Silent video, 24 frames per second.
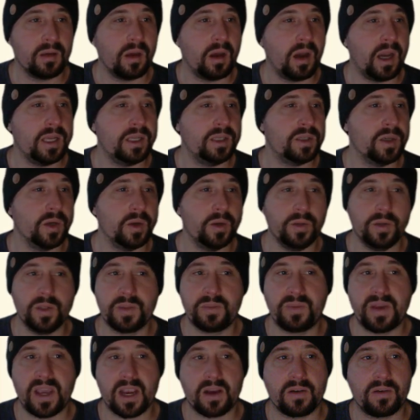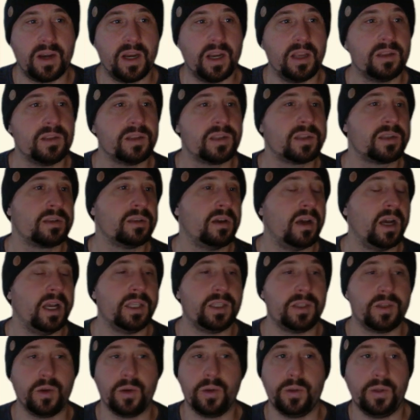I don't use backgrounds, I
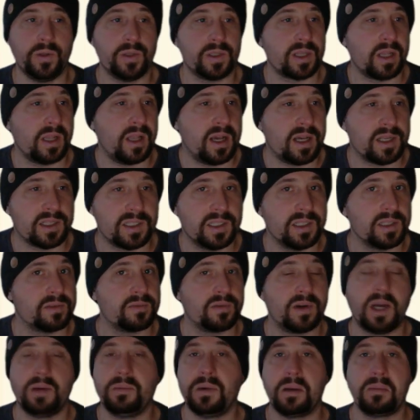don't use classes, right?